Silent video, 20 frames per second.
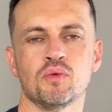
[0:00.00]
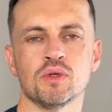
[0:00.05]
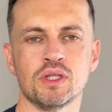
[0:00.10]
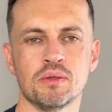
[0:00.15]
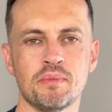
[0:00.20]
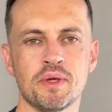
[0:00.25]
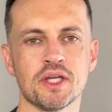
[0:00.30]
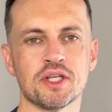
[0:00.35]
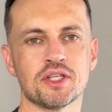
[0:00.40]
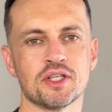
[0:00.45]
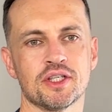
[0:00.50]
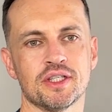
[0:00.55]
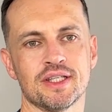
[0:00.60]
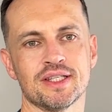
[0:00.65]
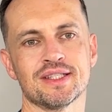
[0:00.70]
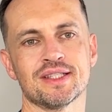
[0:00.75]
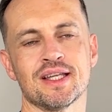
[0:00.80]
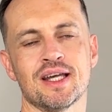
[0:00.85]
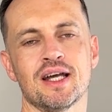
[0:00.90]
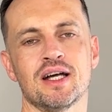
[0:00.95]
want to make sure the
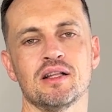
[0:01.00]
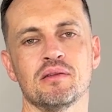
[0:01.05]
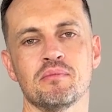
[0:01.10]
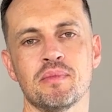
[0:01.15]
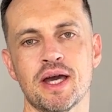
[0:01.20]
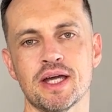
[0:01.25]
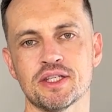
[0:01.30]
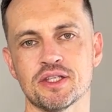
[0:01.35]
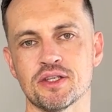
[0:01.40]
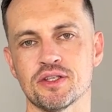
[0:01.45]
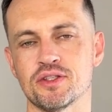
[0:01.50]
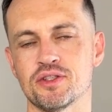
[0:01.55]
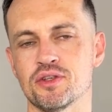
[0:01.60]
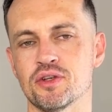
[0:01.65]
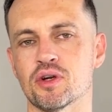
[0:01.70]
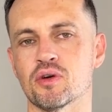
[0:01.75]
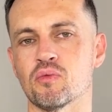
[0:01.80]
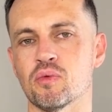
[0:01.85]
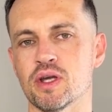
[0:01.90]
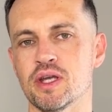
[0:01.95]
style matches
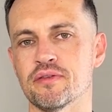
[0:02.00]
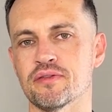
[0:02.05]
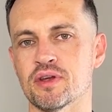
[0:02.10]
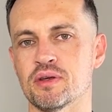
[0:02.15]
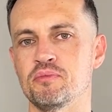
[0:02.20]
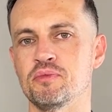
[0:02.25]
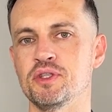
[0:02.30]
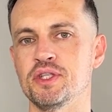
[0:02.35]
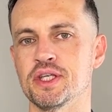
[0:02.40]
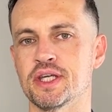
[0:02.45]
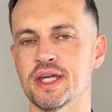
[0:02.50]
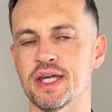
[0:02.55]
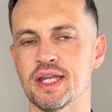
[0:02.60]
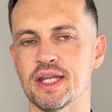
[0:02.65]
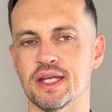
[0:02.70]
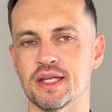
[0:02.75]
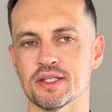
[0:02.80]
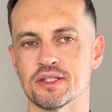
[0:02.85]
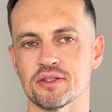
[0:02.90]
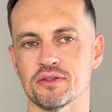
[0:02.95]
your way of
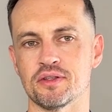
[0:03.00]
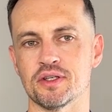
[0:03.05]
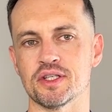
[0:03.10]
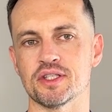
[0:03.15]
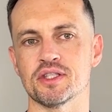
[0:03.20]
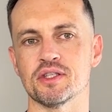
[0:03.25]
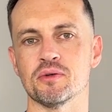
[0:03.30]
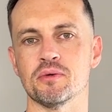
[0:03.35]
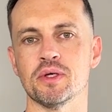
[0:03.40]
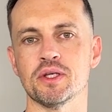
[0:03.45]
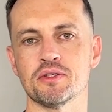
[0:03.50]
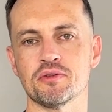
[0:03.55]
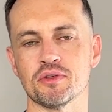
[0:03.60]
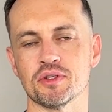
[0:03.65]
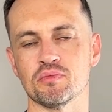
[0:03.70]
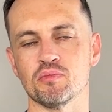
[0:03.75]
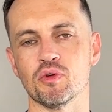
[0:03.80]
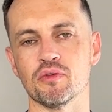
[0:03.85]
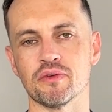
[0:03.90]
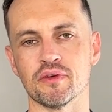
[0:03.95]
communicating so there's no
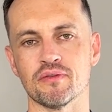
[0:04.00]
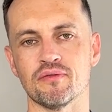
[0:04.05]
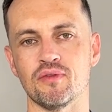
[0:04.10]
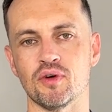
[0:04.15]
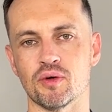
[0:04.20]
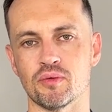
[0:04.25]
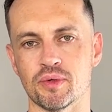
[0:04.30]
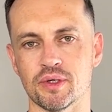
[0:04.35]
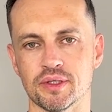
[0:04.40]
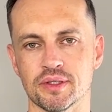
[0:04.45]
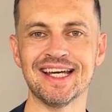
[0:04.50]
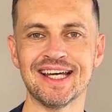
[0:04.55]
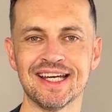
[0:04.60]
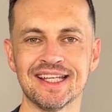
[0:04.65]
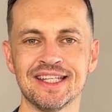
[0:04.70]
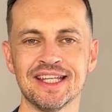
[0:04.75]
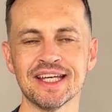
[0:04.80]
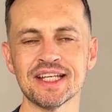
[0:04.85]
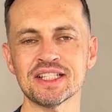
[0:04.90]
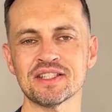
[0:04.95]
issues moving forward.
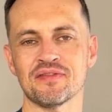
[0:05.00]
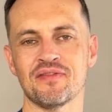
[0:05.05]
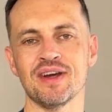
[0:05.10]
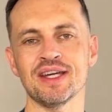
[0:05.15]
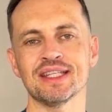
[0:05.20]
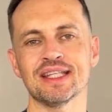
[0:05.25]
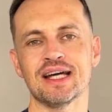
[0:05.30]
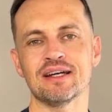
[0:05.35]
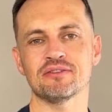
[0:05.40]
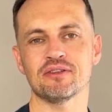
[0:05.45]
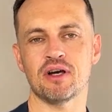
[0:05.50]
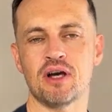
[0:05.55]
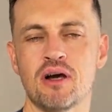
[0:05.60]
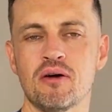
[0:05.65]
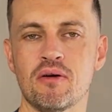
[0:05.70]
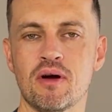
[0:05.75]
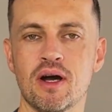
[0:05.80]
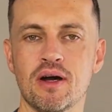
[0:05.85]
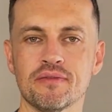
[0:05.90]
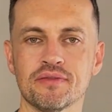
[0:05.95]
Next, find out how
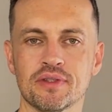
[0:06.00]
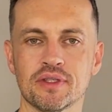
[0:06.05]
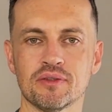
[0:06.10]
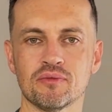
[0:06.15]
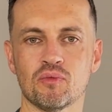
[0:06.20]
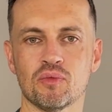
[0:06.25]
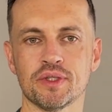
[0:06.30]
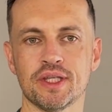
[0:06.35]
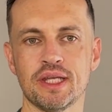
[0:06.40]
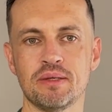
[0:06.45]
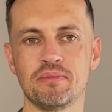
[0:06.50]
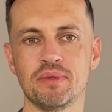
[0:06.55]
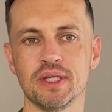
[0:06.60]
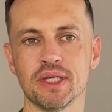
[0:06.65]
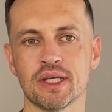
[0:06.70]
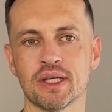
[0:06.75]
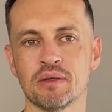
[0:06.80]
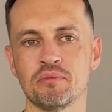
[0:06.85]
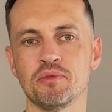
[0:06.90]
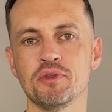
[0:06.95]
often will they be
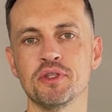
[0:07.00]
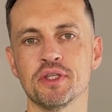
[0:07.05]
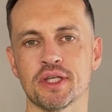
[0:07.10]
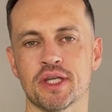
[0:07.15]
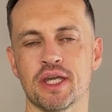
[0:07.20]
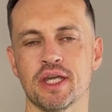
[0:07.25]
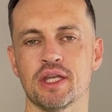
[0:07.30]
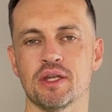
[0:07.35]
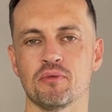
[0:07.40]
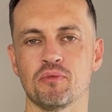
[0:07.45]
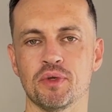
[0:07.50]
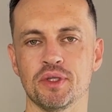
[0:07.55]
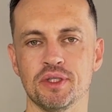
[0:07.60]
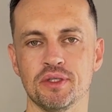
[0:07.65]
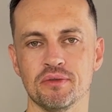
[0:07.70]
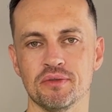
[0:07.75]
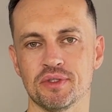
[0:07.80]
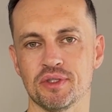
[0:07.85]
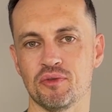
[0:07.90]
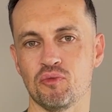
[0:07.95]
communicating with
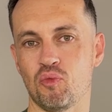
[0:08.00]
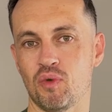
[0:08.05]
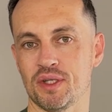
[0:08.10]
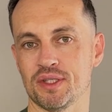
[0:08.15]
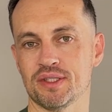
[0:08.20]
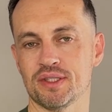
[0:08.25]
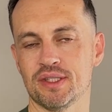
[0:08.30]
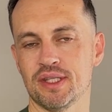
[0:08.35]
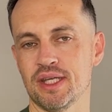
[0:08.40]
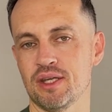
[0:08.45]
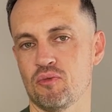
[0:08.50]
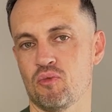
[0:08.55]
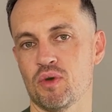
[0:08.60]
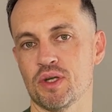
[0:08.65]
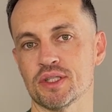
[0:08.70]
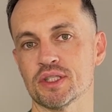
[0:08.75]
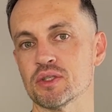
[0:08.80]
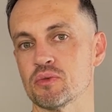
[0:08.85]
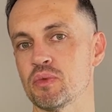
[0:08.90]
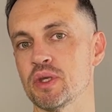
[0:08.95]
you. Is it once a day,
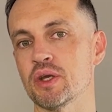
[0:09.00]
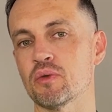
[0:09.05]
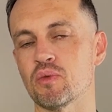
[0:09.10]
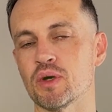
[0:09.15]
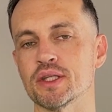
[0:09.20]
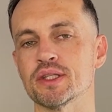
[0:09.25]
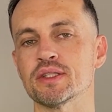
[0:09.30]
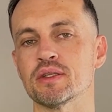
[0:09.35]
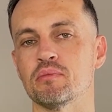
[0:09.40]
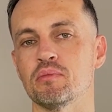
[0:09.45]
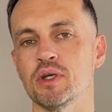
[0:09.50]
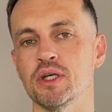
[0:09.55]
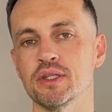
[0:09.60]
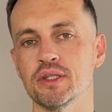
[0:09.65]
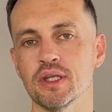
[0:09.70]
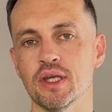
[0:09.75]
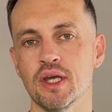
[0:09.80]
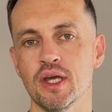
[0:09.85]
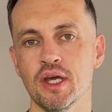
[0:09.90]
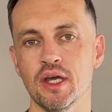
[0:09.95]
once a week, once a
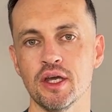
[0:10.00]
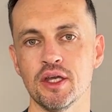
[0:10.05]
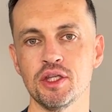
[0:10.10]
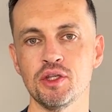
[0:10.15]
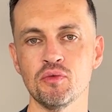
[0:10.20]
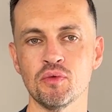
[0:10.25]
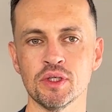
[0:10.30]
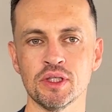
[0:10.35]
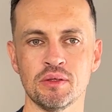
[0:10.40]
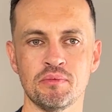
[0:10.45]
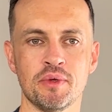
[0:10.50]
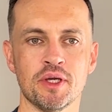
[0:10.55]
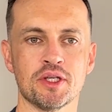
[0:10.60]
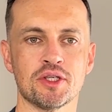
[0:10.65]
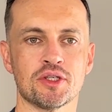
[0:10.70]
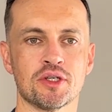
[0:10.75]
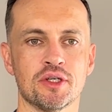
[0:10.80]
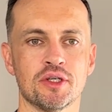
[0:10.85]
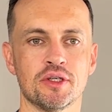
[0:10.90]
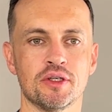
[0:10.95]
month? You want to make
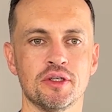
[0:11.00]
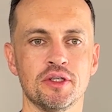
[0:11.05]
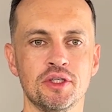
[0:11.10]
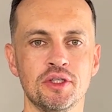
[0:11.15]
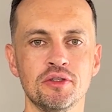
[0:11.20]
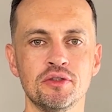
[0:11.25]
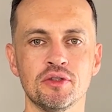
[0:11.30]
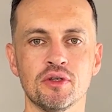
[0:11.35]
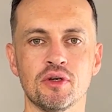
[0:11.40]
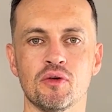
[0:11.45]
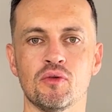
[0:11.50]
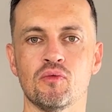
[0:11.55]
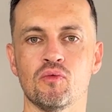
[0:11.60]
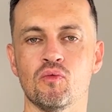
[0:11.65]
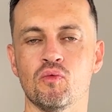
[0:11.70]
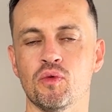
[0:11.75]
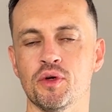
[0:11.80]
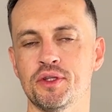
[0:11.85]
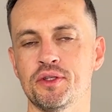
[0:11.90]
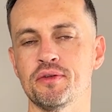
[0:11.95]
sure you know
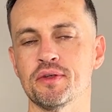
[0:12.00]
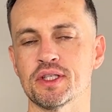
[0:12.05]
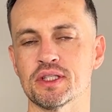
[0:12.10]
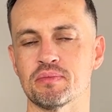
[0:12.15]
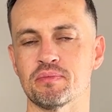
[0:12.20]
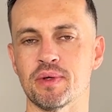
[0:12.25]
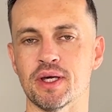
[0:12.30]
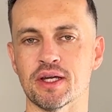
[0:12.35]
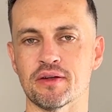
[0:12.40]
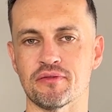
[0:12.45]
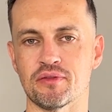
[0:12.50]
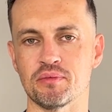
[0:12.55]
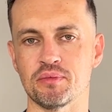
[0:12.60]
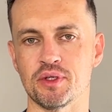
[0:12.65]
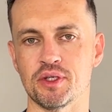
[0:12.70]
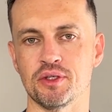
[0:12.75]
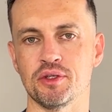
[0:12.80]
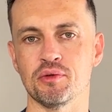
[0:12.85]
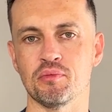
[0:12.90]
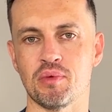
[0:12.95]
what to expect from
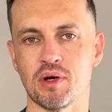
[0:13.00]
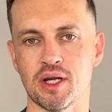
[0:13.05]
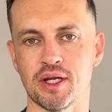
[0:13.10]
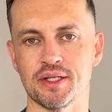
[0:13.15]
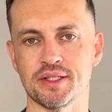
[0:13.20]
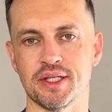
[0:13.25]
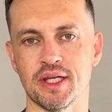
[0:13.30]
your new buyer's